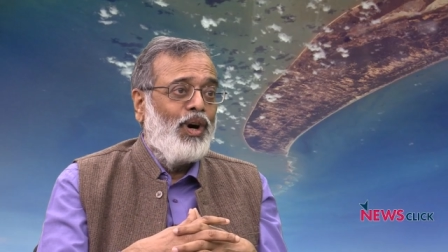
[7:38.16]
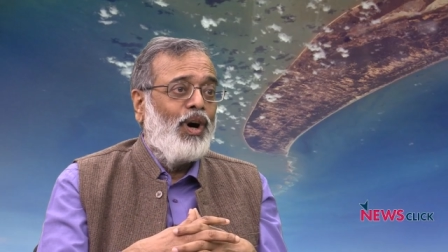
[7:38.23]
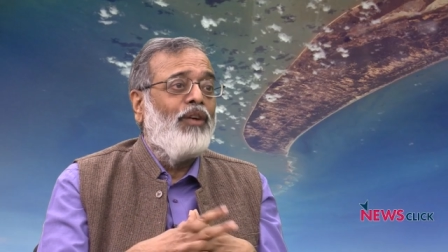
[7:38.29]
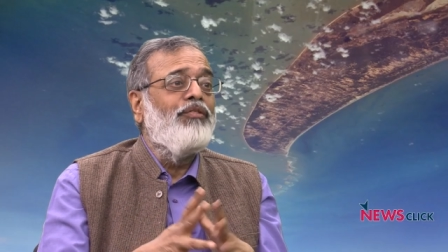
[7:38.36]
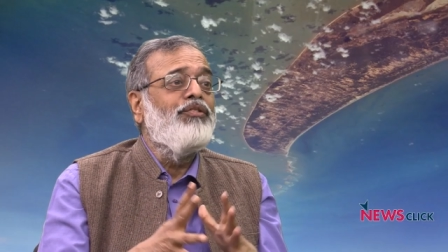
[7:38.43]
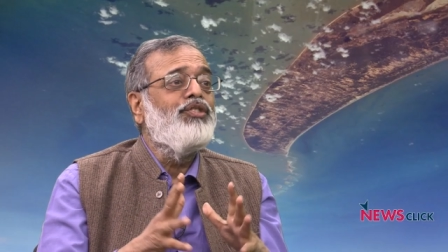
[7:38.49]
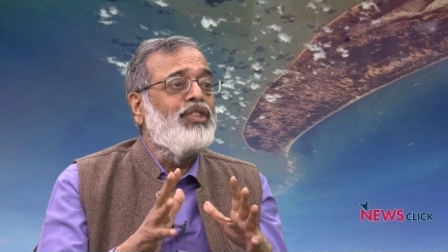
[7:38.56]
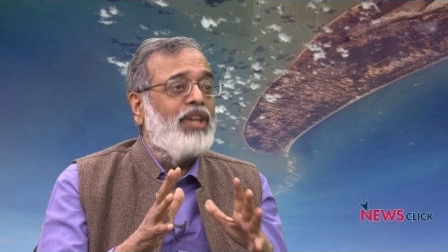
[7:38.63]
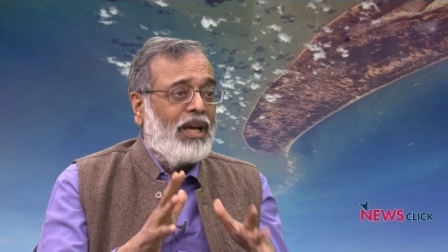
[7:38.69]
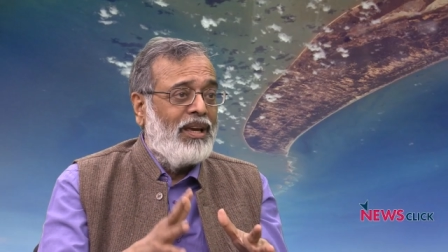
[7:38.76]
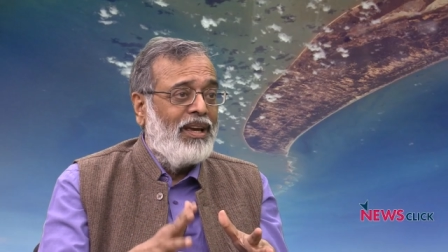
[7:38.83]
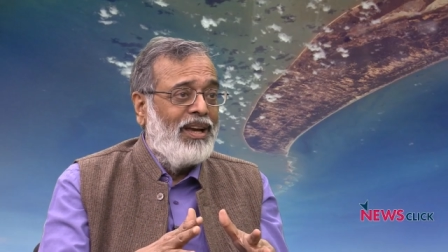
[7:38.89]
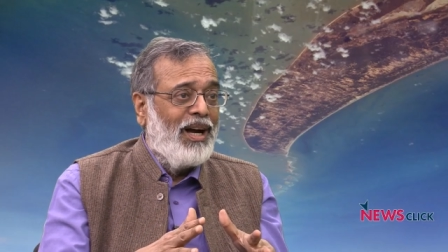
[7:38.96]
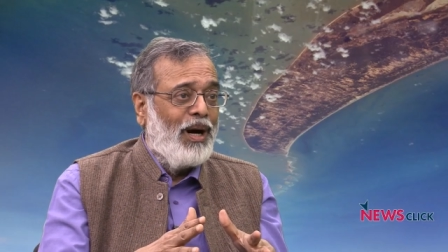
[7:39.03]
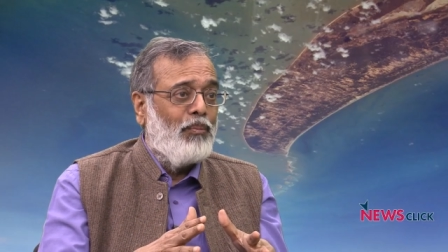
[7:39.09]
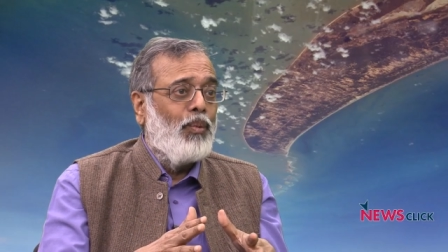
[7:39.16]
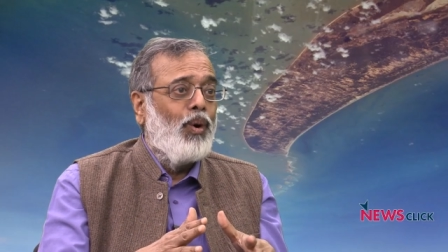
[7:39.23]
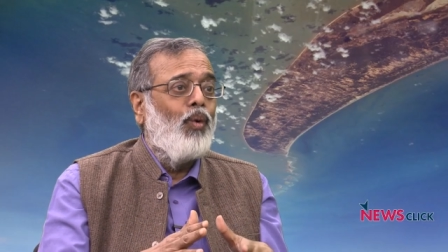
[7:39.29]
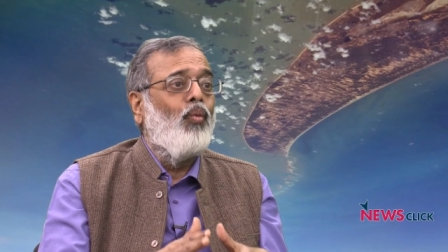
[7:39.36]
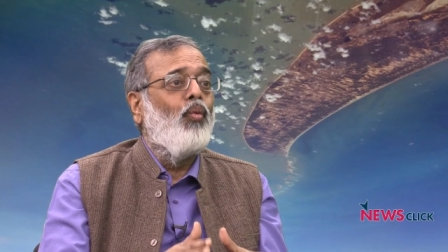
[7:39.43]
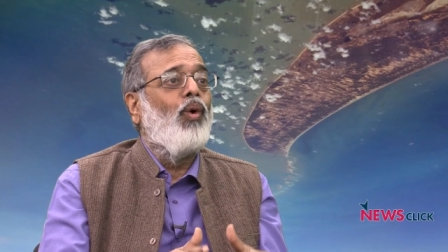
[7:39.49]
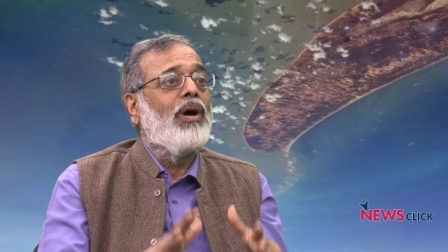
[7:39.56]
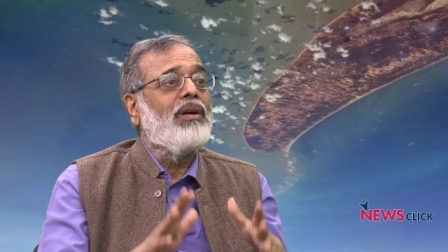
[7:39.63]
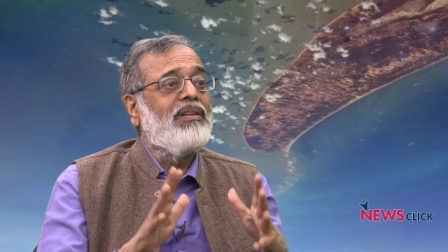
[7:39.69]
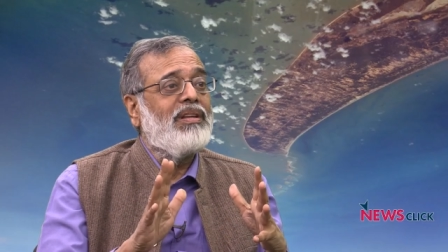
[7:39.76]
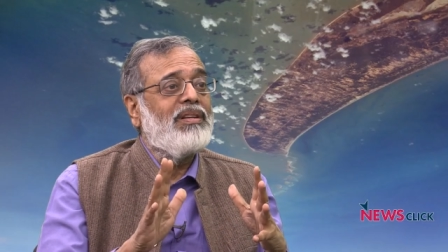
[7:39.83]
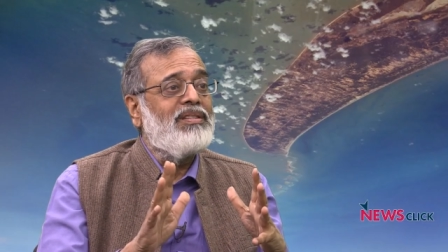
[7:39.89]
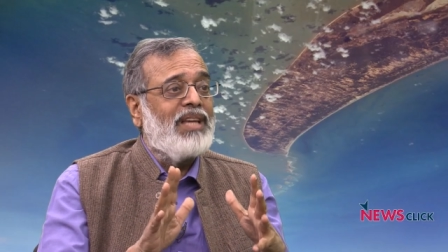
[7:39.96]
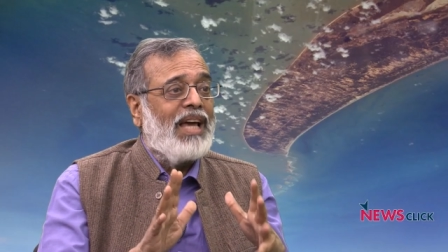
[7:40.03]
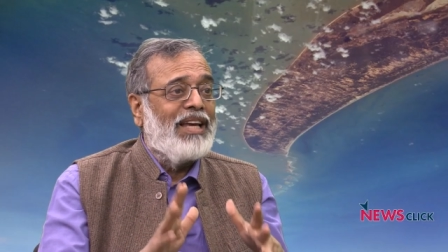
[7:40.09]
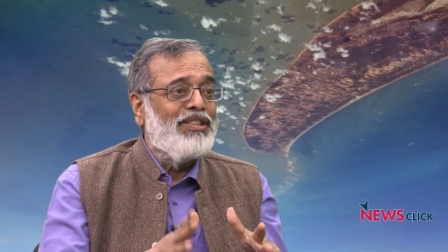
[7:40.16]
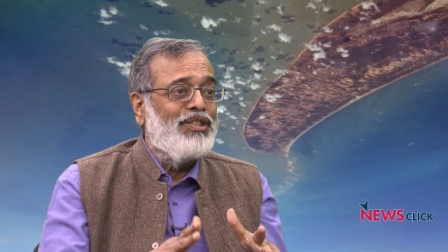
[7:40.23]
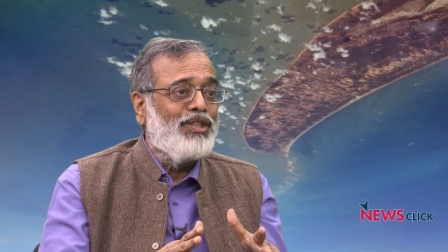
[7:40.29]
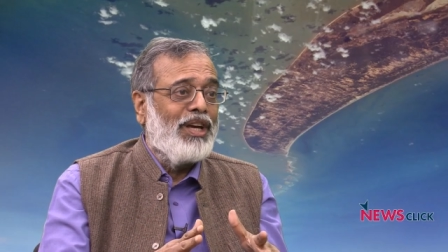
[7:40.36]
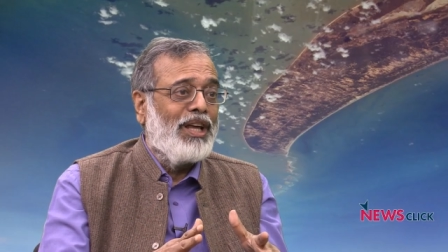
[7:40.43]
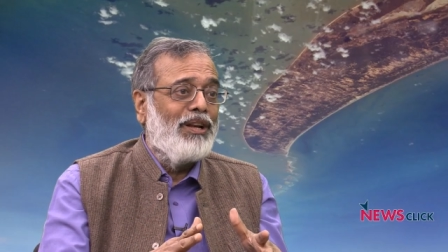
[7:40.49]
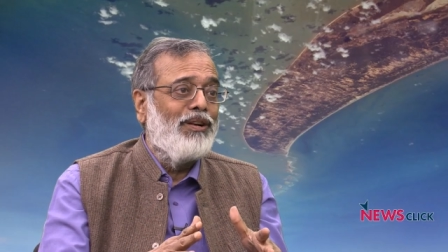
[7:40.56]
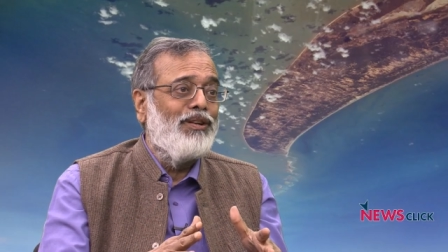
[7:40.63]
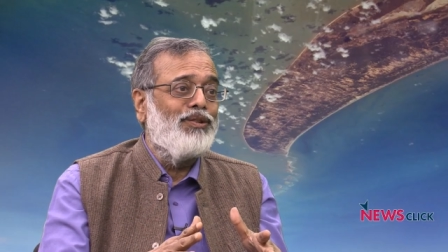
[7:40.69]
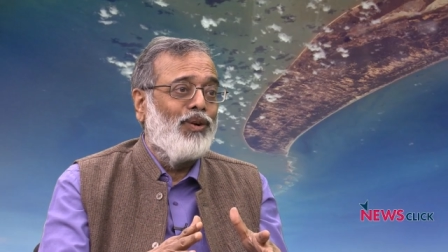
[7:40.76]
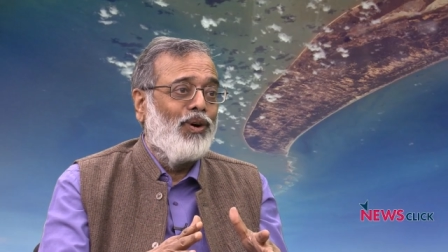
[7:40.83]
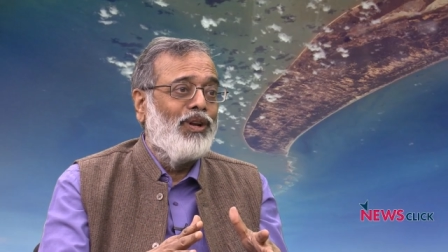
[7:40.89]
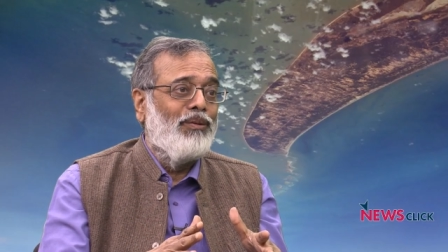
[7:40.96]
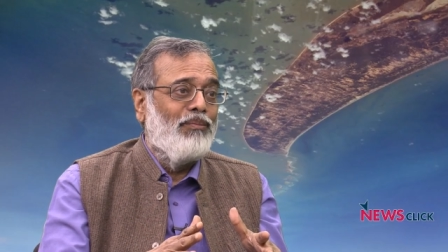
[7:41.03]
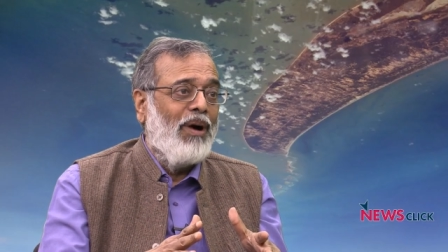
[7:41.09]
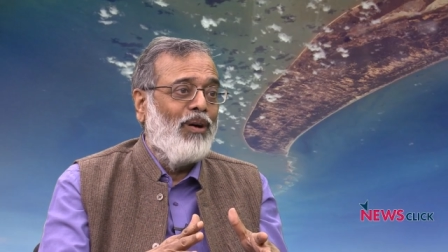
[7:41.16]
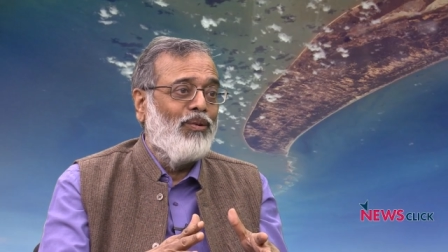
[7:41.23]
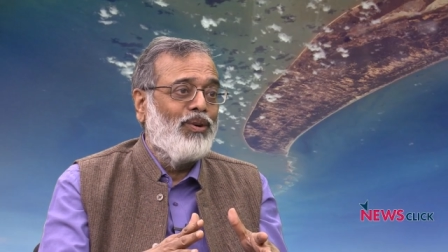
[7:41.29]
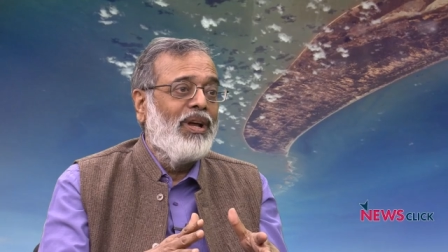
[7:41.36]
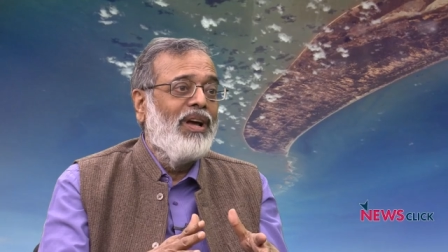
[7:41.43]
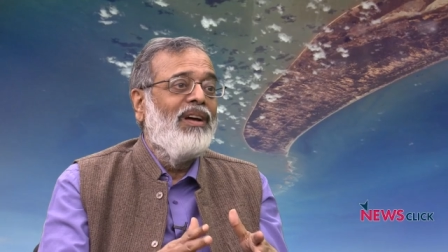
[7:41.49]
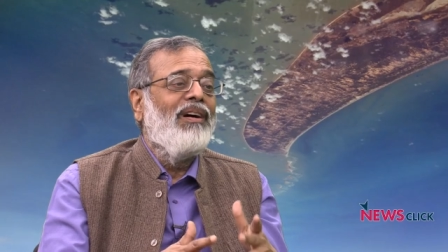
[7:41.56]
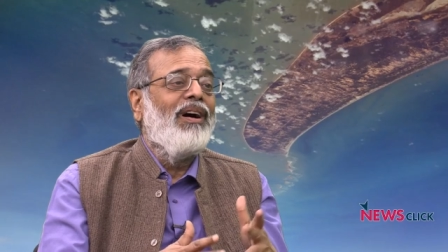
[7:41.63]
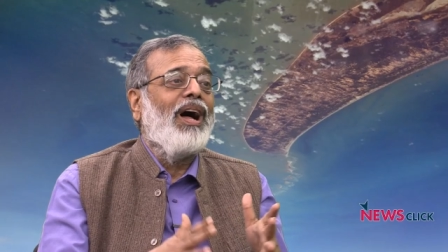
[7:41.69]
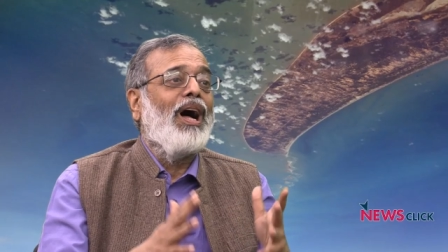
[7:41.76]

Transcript: of checking up what the Science Channel is all about, hmm.